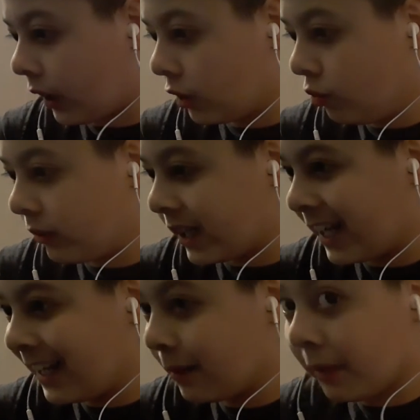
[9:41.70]
are you
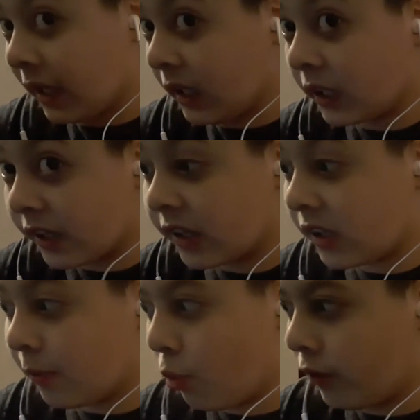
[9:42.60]
kidding me? Let's see
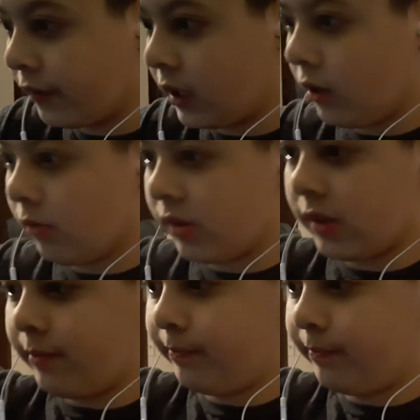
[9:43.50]
some more videos.